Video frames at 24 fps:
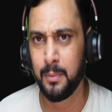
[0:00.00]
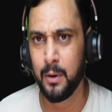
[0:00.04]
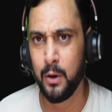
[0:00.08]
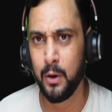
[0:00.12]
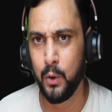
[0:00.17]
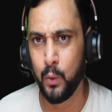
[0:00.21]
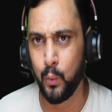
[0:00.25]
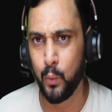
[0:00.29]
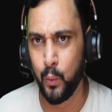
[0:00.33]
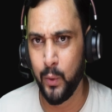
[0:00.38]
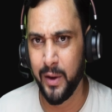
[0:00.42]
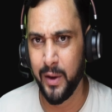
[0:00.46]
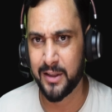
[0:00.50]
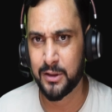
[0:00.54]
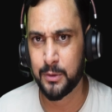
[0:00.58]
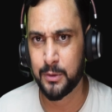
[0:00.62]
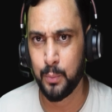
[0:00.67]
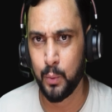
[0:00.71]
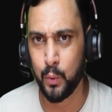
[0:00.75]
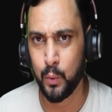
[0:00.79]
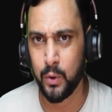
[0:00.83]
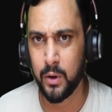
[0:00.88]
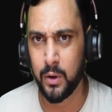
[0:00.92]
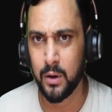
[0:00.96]
node
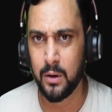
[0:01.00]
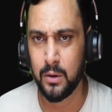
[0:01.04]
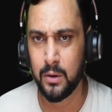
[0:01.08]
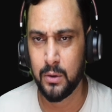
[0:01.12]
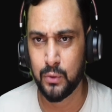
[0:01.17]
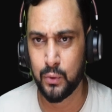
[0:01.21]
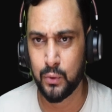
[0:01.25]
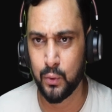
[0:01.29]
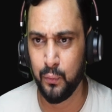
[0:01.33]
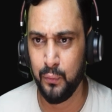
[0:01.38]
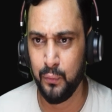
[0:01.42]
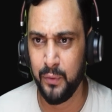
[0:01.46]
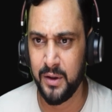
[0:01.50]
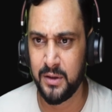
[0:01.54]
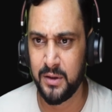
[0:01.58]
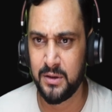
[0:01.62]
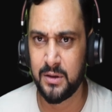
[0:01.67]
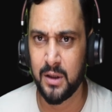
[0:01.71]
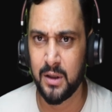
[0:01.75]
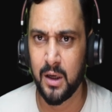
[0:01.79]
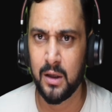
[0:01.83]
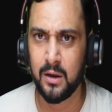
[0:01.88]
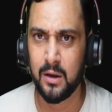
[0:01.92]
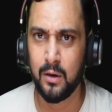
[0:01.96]
exporter. So we
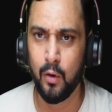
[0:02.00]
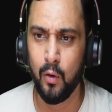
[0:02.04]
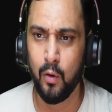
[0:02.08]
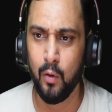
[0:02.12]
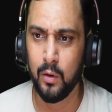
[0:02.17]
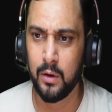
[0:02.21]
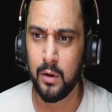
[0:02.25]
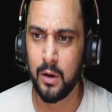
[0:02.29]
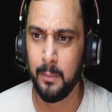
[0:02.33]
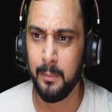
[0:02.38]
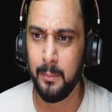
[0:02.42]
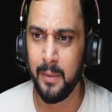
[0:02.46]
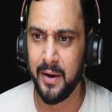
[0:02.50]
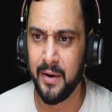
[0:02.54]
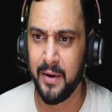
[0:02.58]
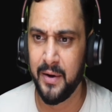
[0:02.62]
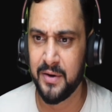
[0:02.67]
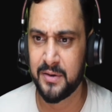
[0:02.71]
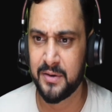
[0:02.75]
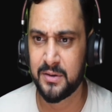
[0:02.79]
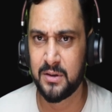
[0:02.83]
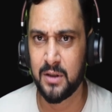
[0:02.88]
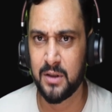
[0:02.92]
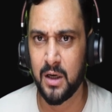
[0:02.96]
start all the
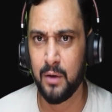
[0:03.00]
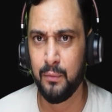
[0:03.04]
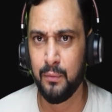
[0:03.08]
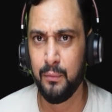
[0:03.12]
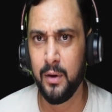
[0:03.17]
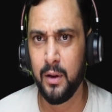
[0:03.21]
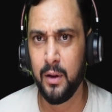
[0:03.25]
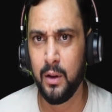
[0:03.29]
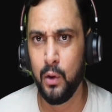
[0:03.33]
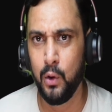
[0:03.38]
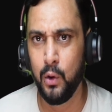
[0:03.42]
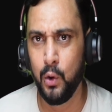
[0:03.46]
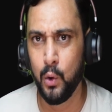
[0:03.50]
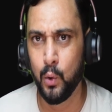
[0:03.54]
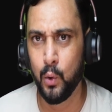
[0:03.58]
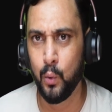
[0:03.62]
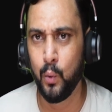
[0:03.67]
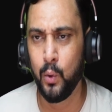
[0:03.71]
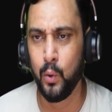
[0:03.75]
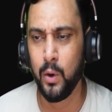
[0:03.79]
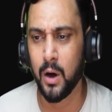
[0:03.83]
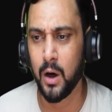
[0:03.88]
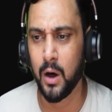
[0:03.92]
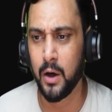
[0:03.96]
metrics start with
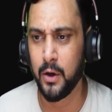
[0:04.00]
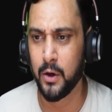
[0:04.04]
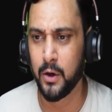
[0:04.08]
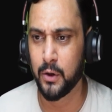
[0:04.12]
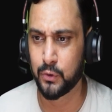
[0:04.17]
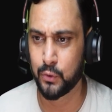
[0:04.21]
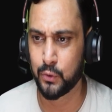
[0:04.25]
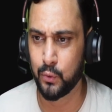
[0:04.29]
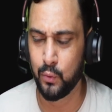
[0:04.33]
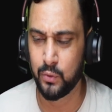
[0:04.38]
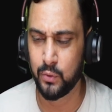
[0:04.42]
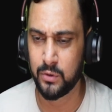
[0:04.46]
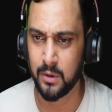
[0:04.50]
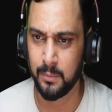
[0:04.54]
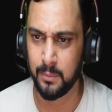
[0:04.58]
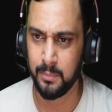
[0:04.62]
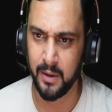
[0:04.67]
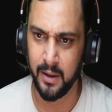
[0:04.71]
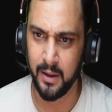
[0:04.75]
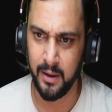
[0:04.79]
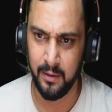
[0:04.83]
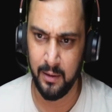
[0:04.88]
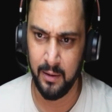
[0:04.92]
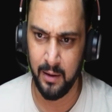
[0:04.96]
node underscore
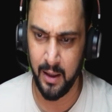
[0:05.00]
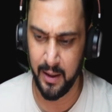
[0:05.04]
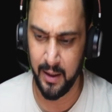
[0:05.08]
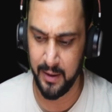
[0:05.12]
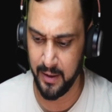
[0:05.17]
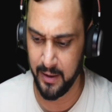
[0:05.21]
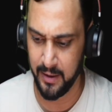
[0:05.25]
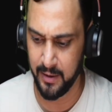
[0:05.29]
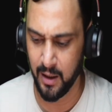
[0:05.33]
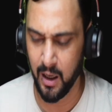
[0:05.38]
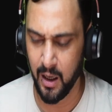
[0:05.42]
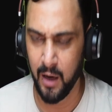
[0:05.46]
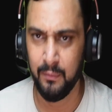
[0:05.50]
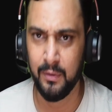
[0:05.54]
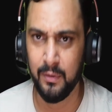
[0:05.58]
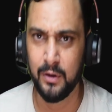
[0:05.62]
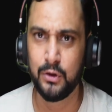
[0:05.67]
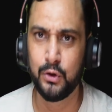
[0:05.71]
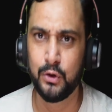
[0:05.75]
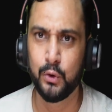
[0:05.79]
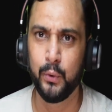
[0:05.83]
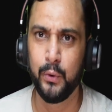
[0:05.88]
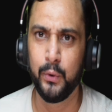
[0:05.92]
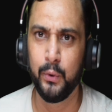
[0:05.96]
something like that. I will
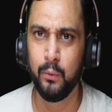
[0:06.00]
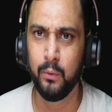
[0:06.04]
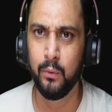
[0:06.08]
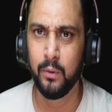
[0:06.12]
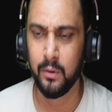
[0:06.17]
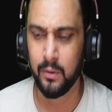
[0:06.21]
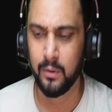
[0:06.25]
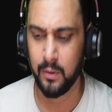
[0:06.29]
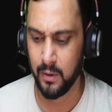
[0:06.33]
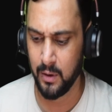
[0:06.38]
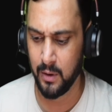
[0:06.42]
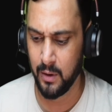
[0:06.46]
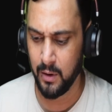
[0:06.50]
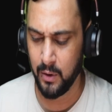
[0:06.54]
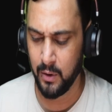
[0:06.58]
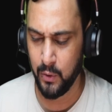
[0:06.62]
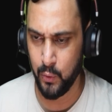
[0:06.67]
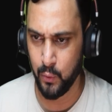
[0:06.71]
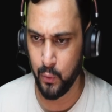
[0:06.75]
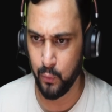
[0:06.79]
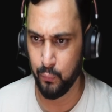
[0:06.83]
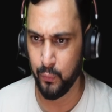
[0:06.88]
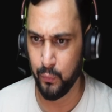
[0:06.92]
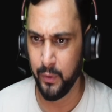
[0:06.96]
show you.
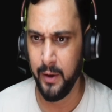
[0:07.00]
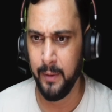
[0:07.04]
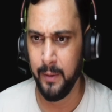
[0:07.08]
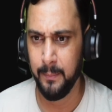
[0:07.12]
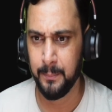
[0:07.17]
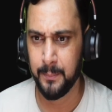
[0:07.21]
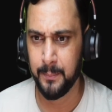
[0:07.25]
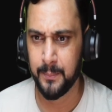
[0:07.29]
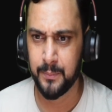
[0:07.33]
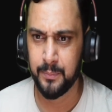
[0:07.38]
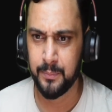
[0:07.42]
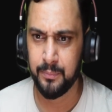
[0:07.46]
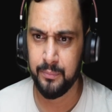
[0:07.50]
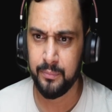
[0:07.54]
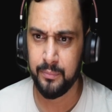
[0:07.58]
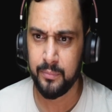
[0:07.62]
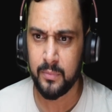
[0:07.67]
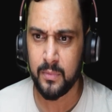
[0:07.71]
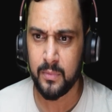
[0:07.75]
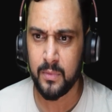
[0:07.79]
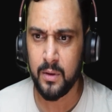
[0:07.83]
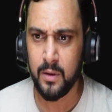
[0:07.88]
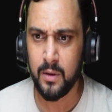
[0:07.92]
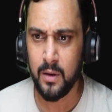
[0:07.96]
Don't worry.
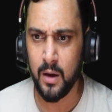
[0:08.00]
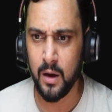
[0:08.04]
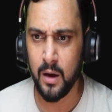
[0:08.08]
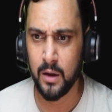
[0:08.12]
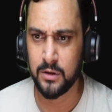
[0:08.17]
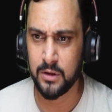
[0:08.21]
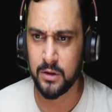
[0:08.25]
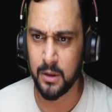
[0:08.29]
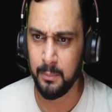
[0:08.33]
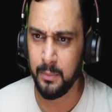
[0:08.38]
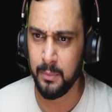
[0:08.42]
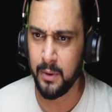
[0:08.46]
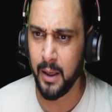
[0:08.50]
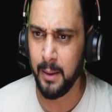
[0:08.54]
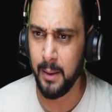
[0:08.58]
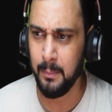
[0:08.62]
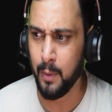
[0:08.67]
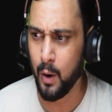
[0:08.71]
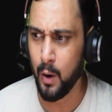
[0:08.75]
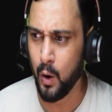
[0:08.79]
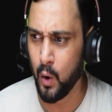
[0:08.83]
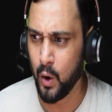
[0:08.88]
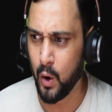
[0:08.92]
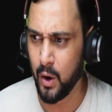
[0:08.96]

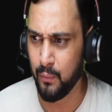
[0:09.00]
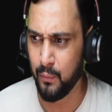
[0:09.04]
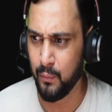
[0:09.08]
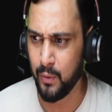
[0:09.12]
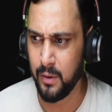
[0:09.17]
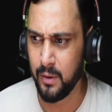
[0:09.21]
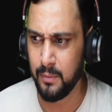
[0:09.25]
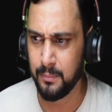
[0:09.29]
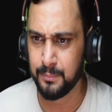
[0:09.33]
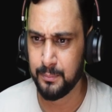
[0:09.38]
Sometimes, however,